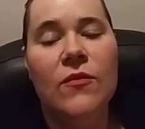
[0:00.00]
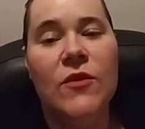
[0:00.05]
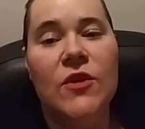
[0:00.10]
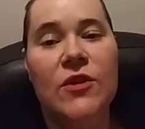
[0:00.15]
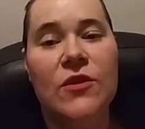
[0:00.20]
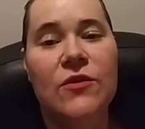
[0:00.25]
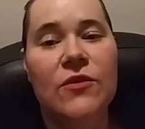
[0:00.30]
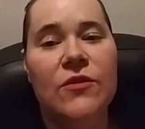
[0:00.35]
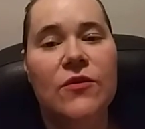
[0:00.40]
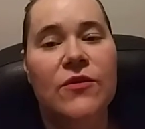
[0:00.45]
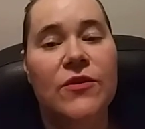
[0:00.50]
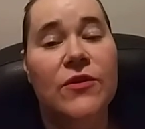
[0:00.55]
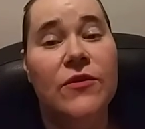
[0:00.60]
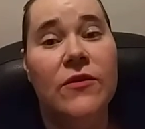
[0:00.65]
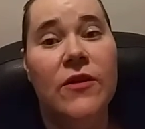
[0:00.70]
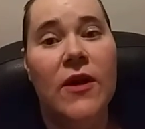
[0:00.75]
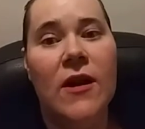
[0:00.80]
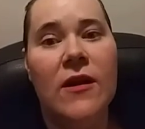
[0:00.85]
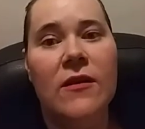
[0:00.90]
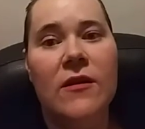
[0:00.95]
Do you or do you
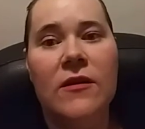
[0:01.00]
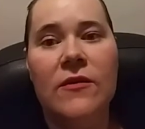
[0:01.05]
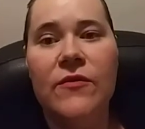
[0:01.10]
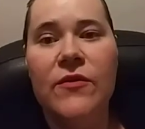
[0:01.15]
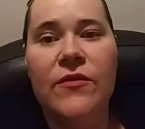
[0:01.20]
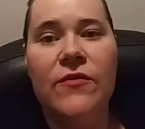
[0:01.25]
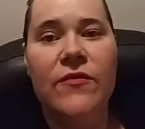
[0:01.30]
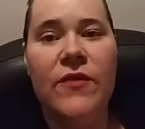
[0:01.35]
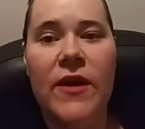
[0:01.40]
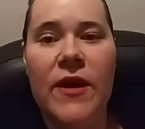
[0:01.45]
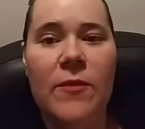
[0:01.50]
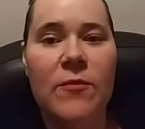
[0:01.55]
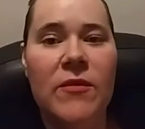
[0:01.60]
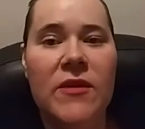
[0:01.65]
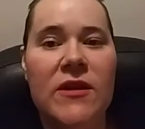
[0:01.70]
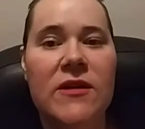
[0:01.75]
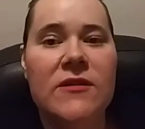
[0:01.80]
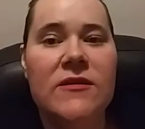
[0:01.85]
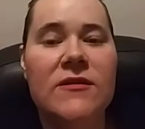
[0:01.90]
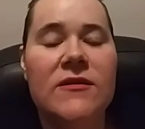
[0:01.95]
not love your
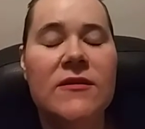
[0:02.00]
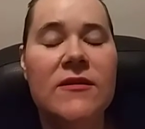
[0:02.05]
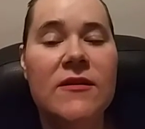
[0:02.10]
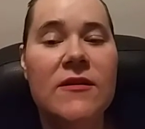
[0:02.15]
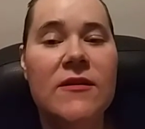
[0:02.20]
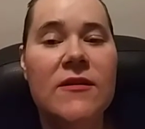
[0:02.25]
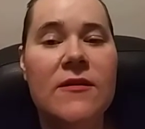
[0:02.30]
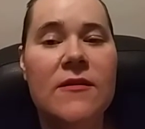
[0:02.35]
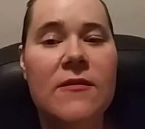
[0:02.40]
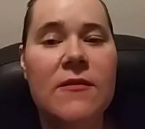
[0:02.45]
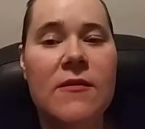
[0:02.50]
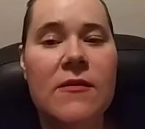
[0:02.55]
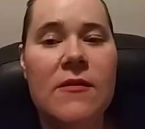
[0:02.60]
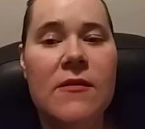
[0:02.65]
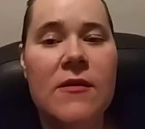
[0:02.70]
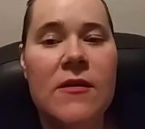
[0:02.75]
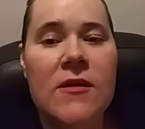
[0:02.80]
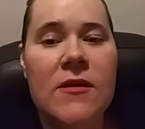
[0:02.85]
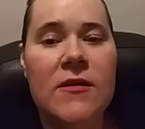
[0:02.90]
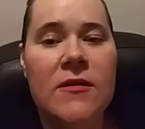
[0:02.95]
families?
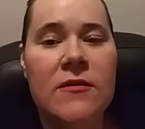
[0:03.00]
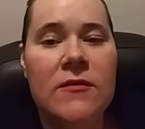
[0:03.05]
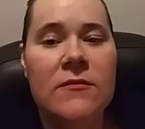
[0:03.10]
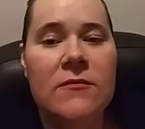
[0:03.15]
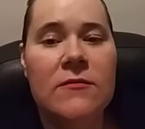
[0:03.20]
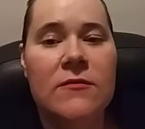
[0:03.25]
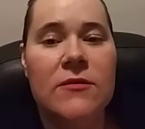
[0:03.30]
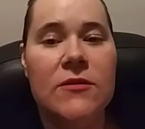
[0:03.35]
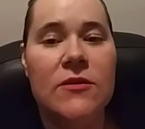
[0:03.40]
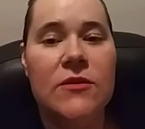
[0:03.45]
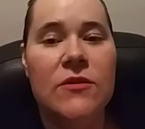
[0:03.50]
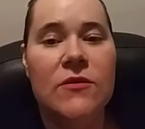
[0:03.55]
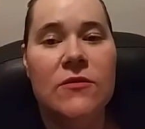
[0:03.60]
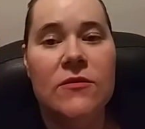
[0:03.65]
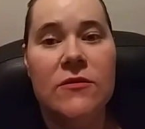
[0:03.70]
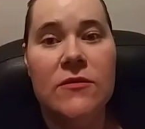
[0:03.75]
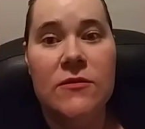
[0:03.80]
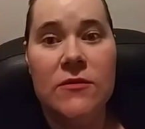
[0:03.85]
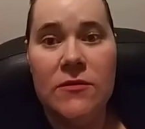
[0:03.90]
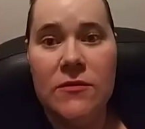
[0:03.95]
Do you or
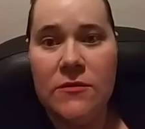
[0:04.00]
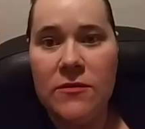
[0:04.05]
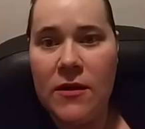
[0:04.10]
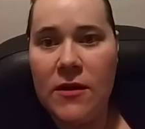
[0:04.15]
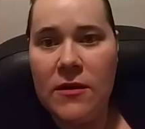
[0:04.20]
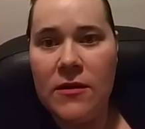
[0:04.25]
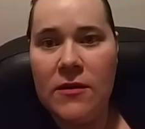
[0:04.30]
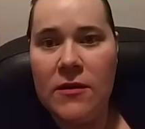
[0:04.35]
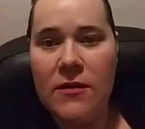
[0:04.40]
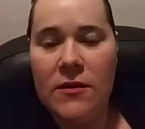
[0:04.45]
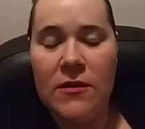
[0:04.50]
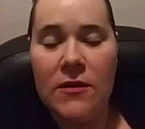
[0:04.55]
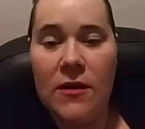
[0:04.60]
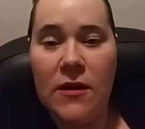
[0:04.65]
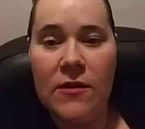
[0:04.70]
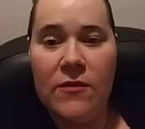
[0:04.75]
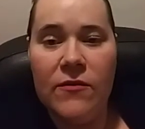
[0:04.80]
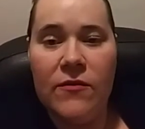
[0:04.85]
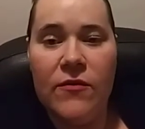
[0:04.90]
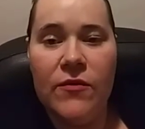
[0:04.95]
do you not
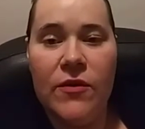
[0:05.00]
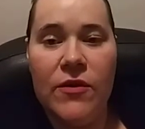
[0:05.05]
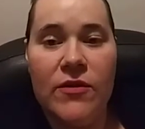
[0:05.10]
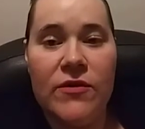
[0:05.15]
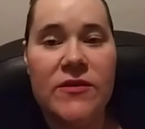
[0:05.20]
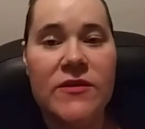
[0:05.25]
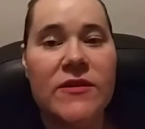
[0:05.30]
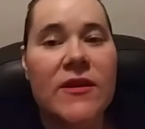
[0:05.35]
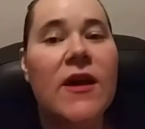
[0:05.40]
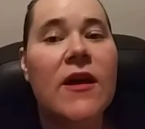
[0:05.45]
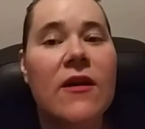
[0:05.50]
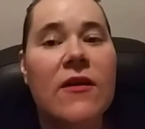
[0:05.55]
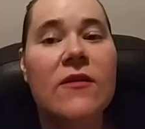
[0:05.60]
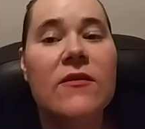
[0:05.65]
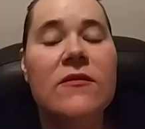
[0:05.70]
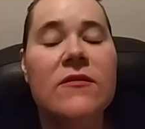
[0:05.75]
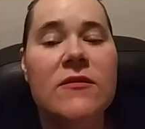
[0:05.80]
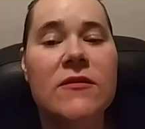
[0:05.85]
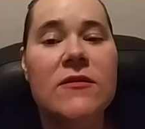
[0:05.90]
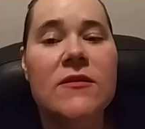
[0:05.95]
love
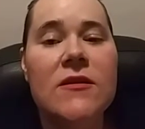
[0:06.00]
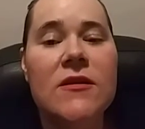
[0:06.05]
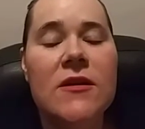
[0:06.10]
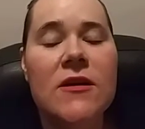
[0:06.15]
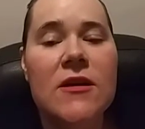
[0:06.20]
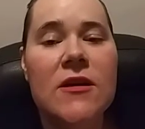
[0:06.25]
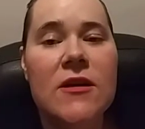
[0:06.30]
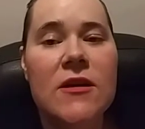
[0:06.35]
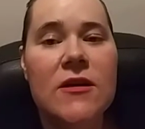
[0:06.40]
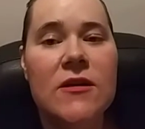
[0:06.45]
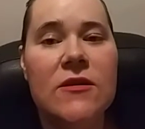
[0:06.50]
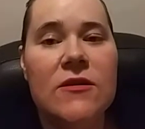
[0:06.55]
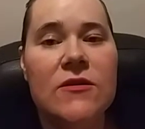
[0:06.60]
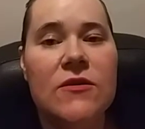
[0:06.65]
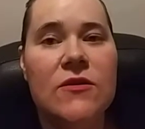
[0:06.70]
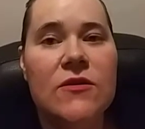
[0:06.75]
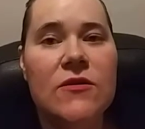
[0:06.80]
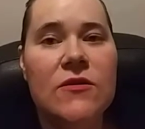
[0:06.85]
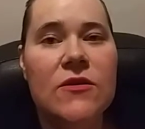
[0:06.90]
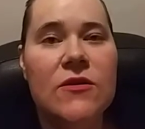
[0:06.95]
yourselves?
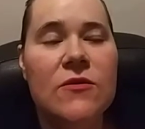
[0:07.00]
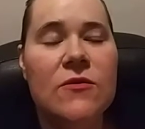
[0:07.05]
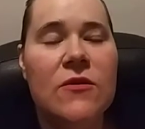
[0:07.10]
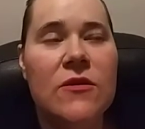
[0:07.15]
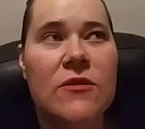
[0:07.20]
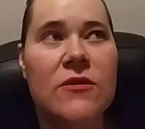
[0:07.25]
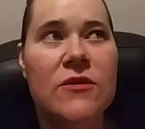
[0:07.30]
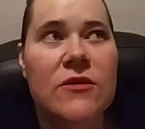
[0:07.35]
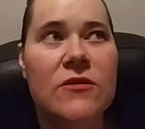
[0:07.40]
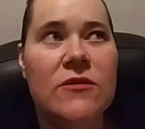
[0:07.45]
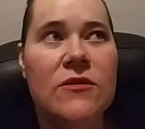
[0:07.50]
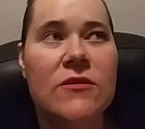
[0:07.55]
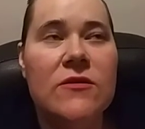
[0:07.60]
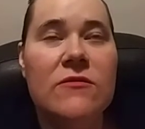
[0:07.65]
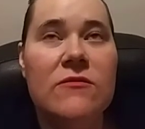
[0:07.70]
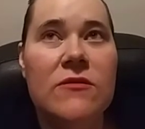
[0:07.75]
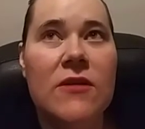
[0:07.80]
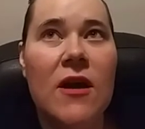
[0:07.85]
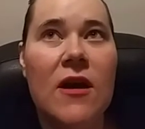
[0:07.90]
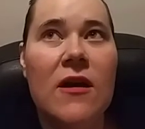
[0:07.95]
Do you or do you
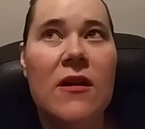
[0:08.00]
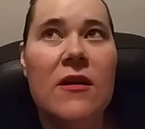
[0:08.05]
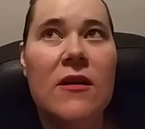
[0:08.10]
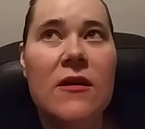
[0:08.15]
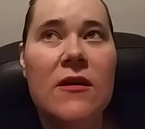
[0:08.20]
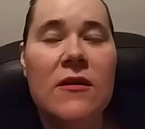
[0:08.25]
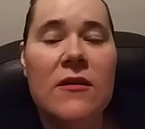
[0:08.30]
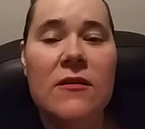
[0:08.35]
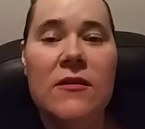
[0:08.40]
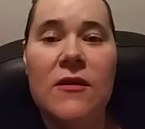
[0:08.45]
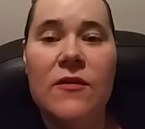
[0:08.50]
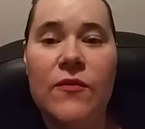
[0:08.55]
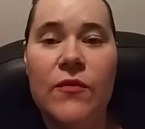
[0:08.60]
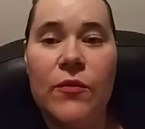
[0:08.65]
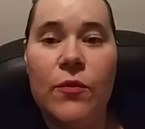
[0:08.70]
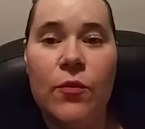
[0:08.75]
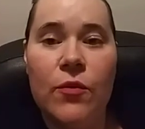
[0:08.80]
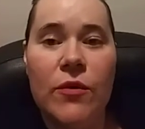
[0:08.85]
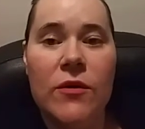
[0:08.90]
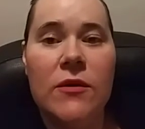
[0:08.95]
not love the
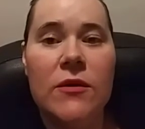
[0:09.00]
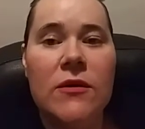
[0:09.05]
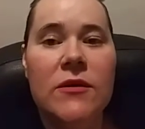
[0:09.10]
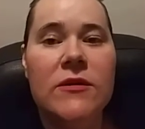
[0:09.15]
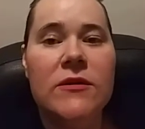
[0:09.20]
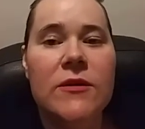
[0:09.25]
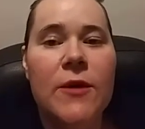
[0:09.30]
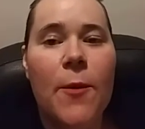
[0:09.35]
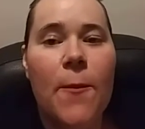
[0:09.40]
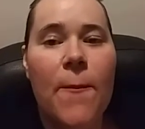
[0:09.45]
world